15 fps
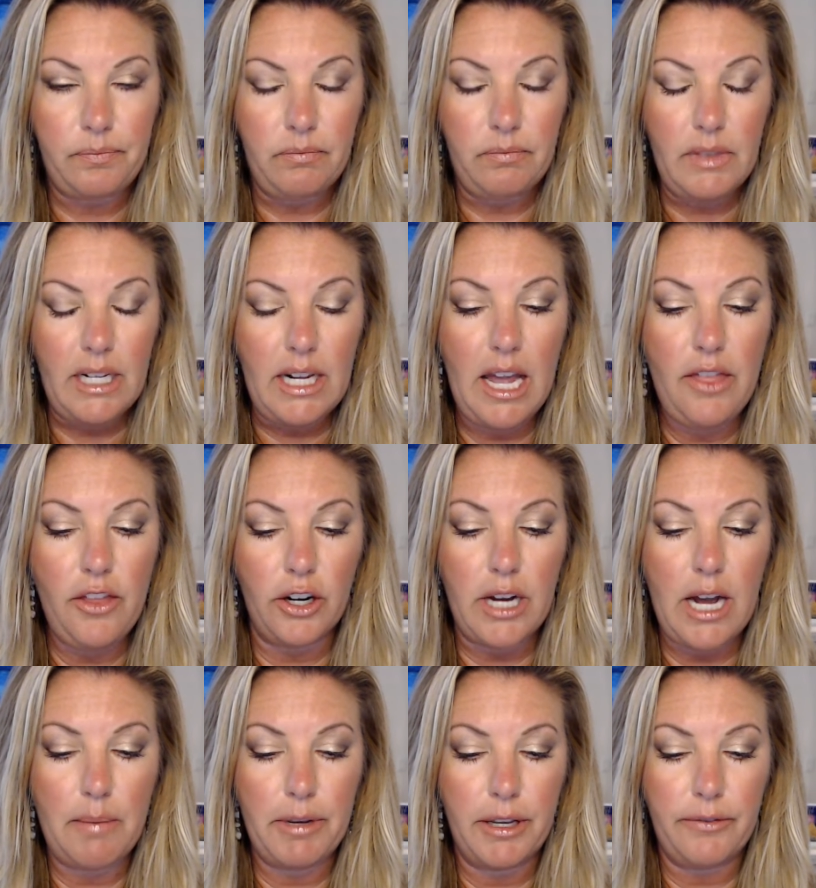And they're
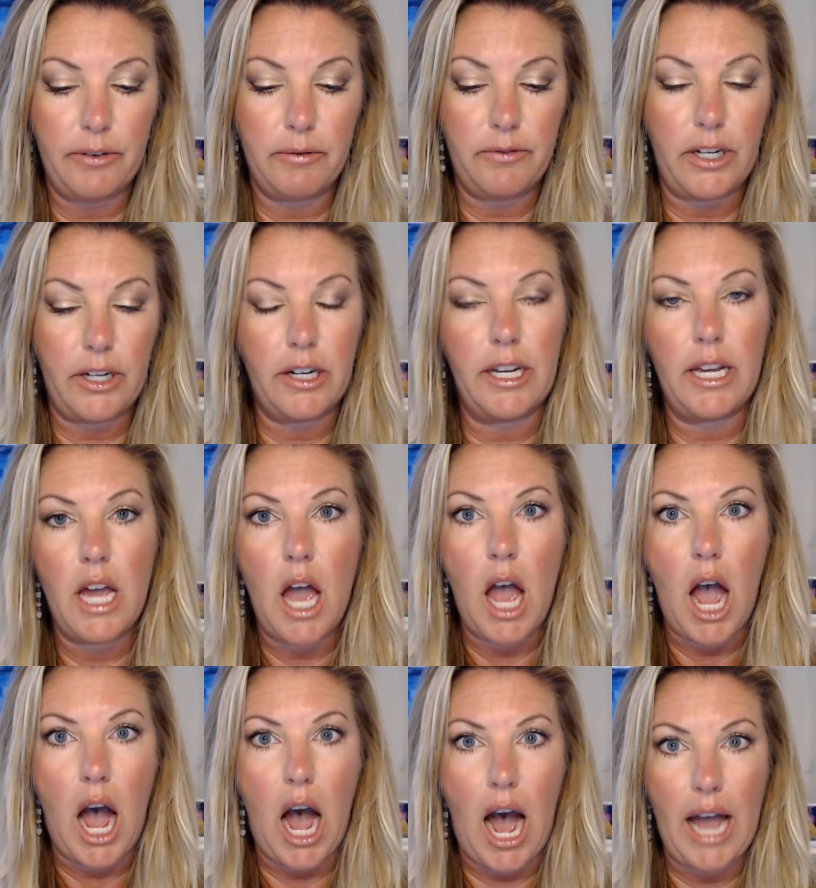coming from very
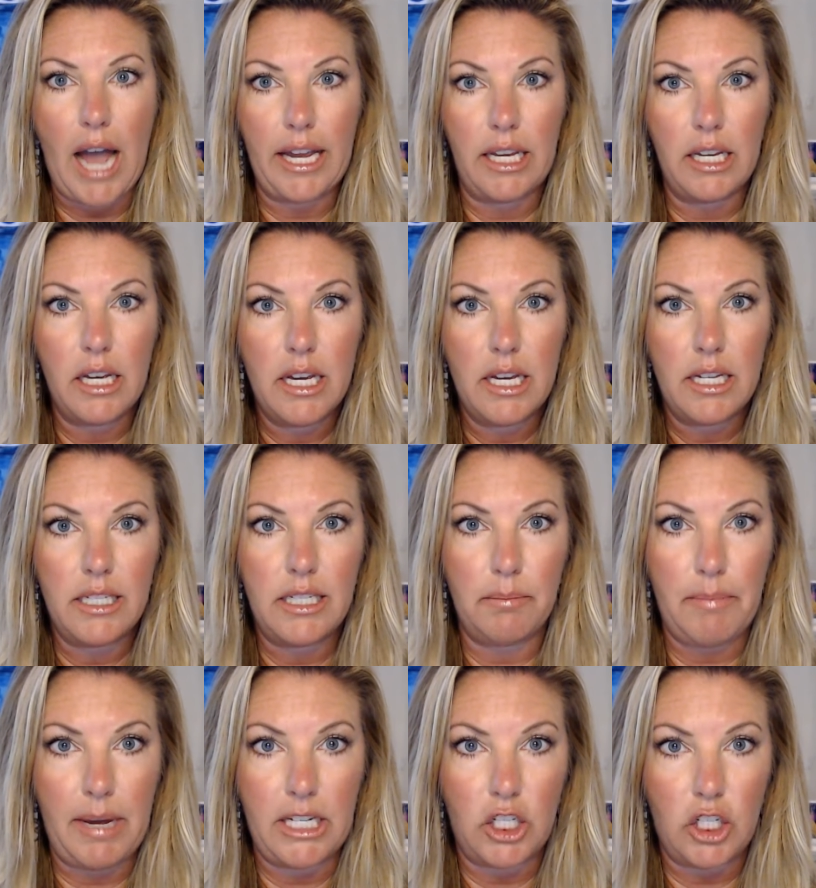high
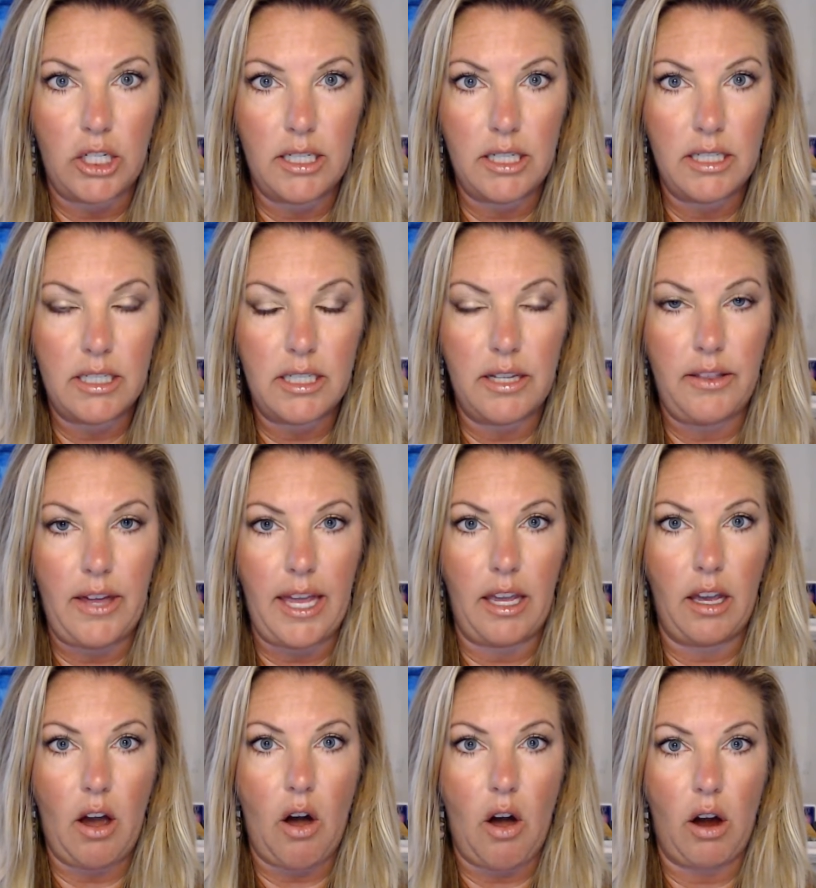dimensions. They
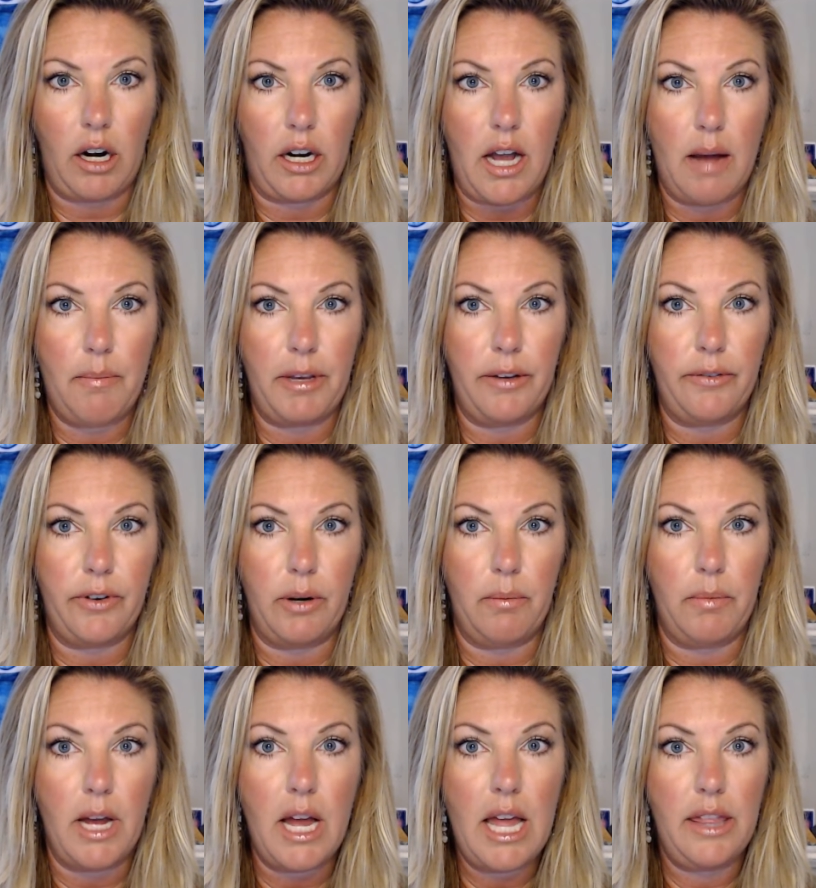are coming from
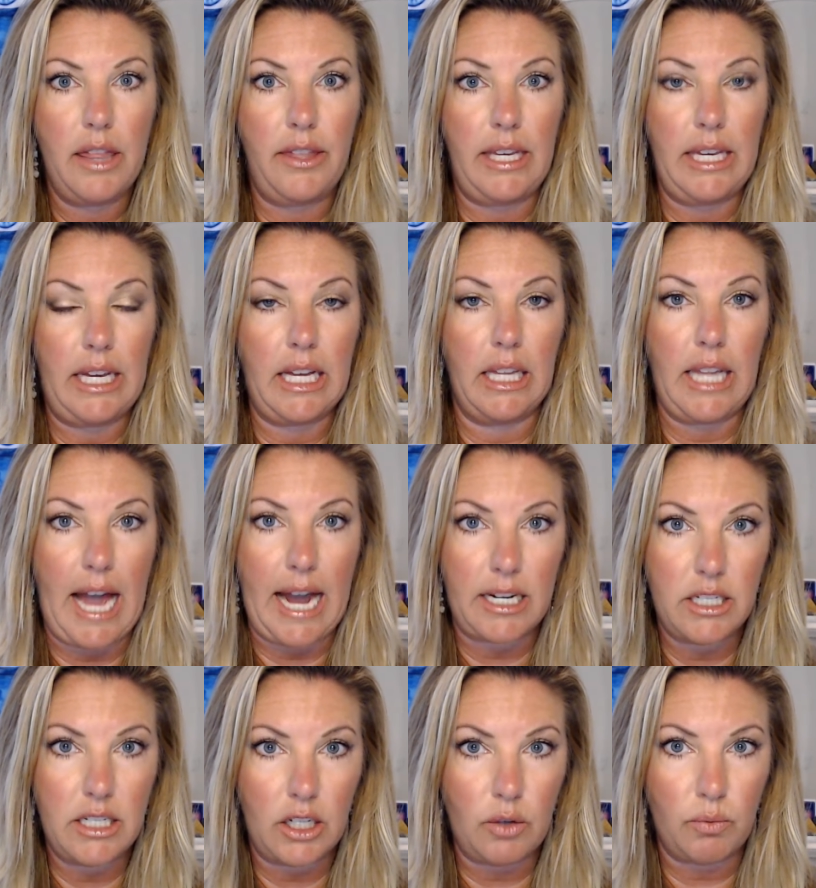the
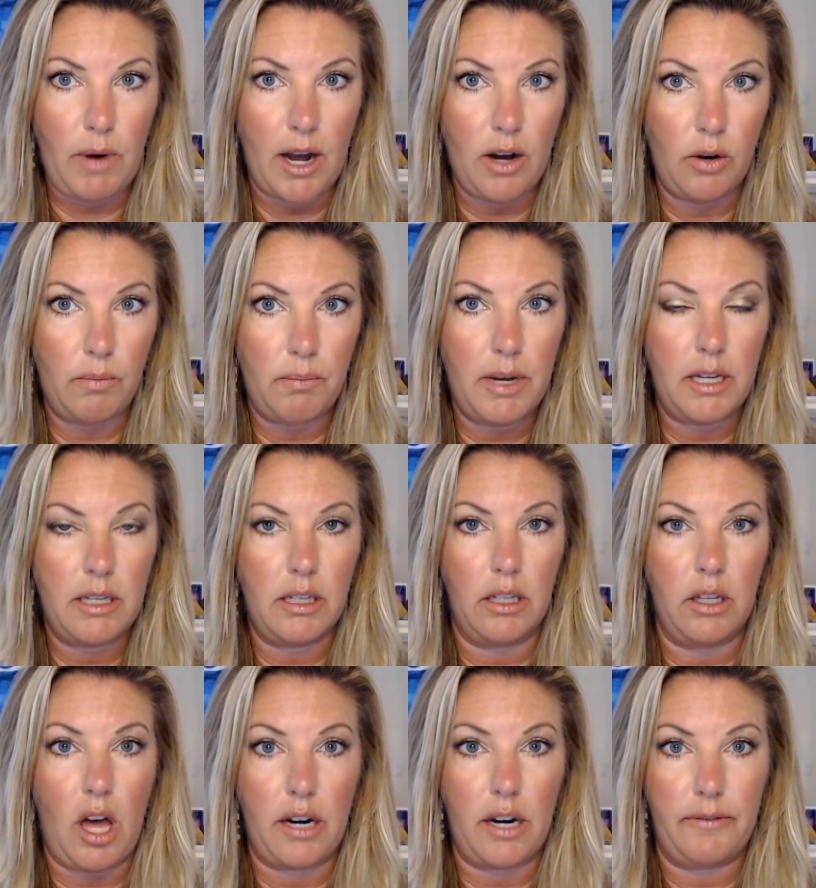galactic realm. A
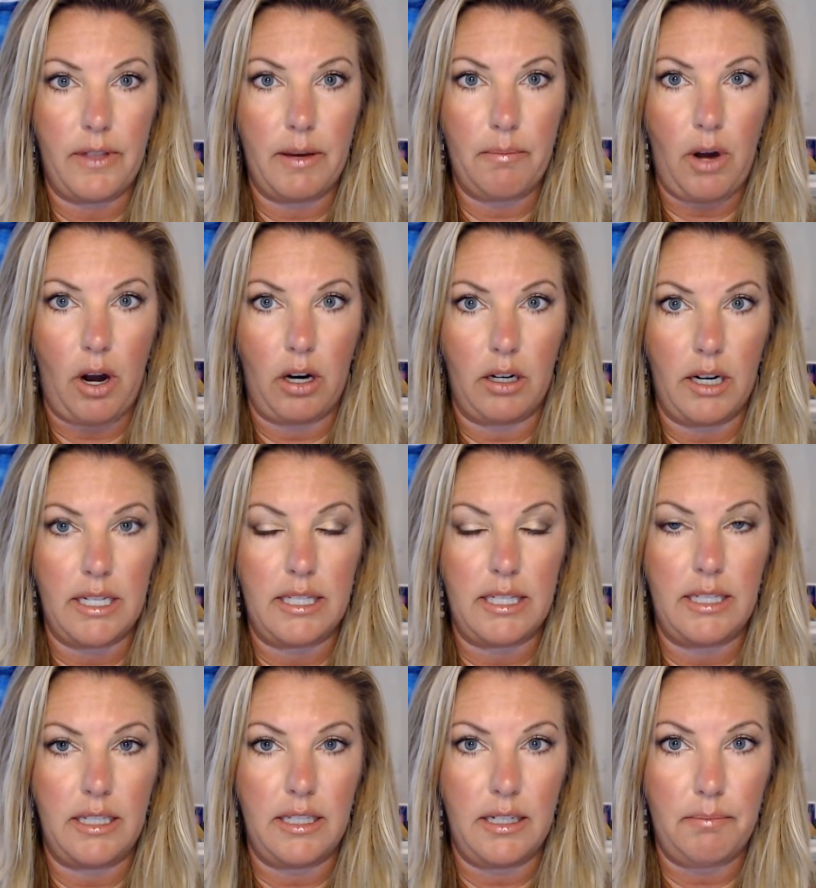lot of them are
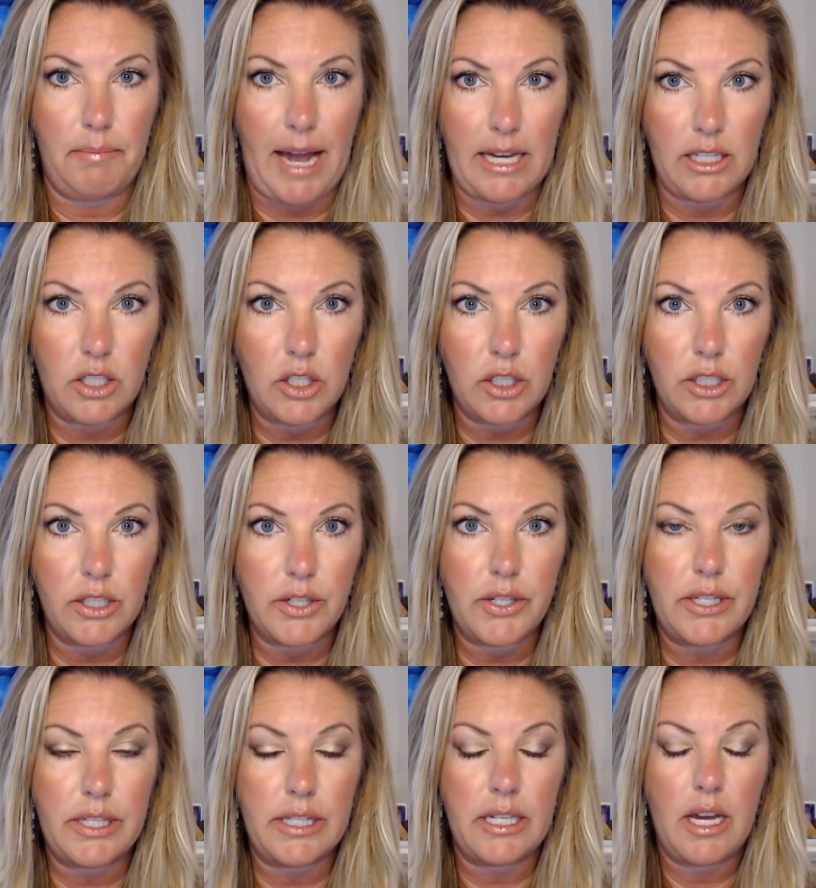ascended
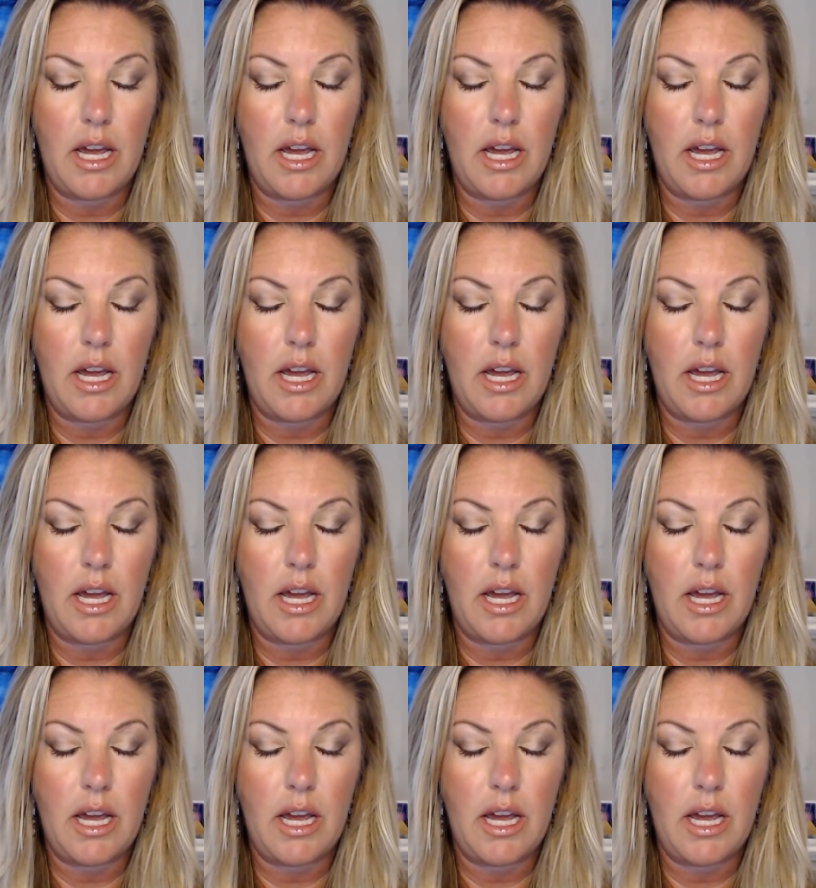masters.